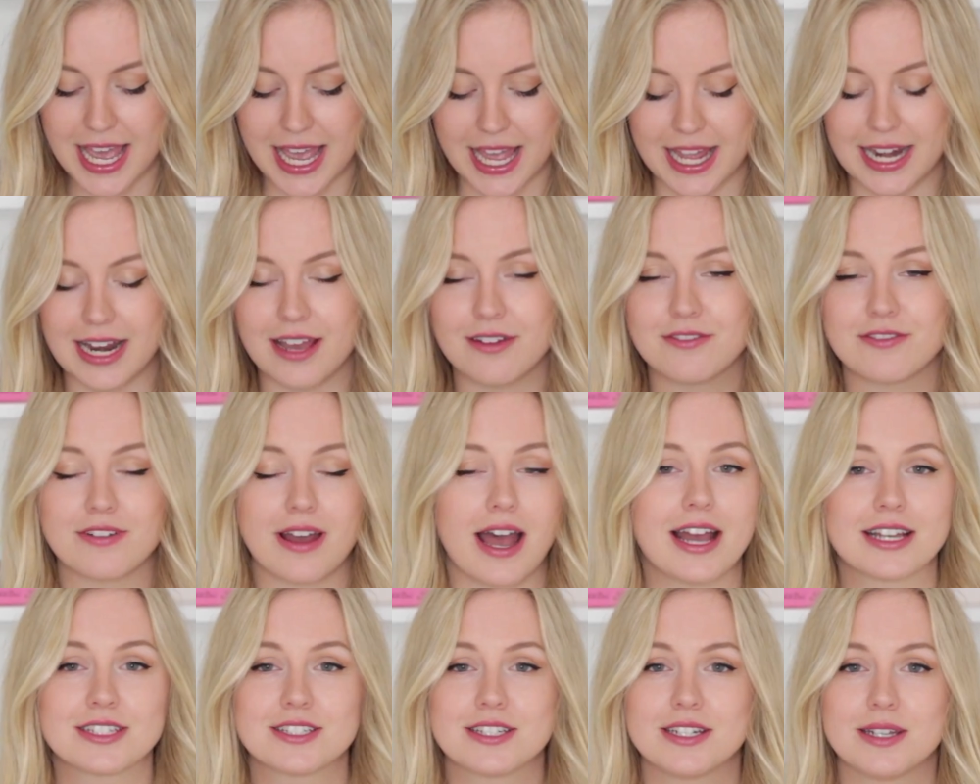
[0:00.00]
and I've
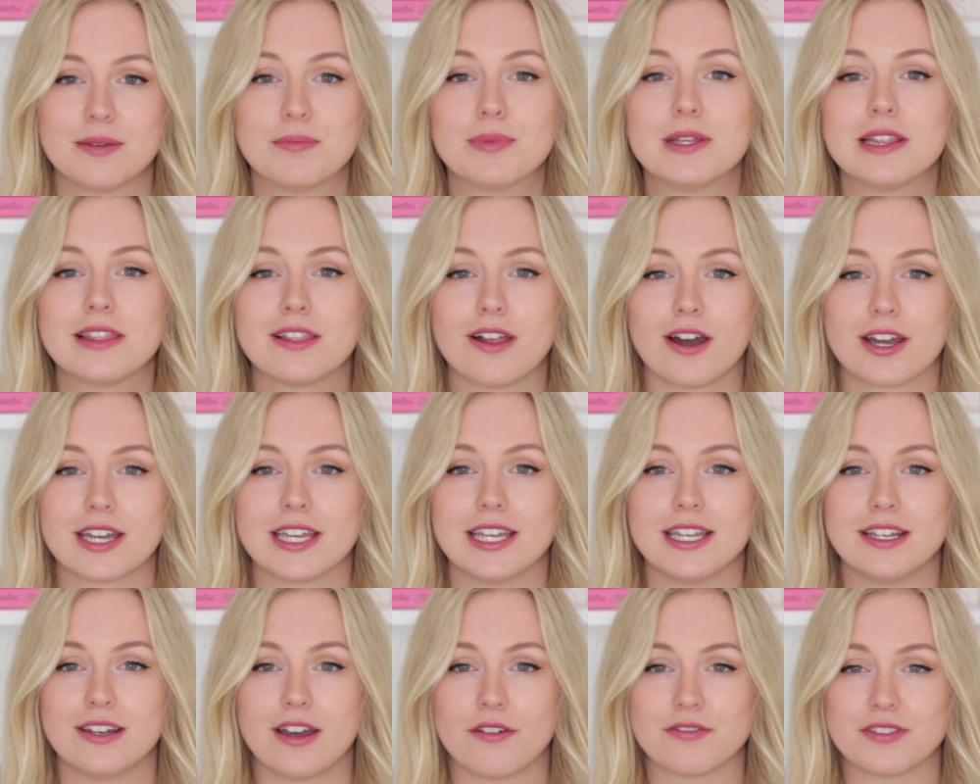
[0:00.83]
actually been
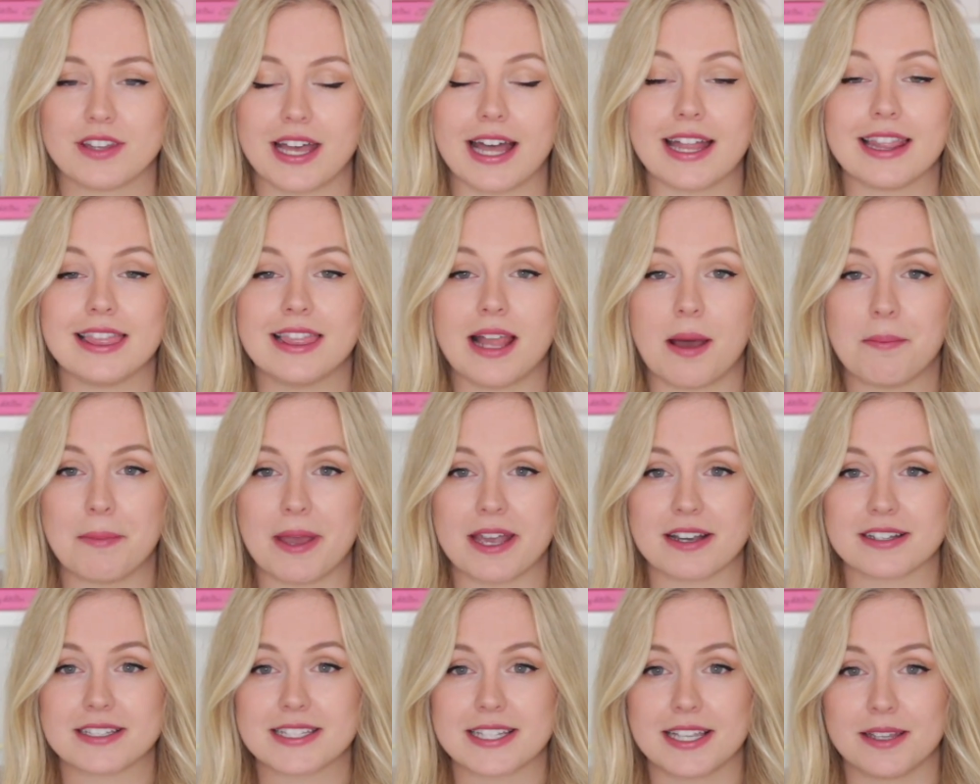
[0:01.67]
lucky enough that La
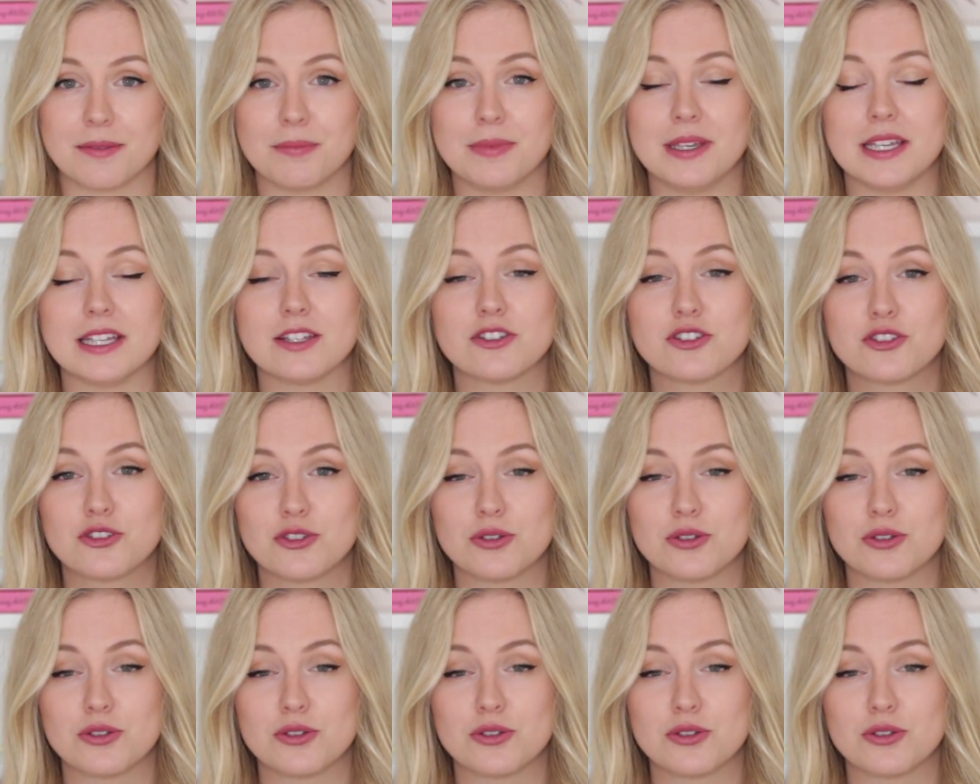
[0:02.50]
Mer sent me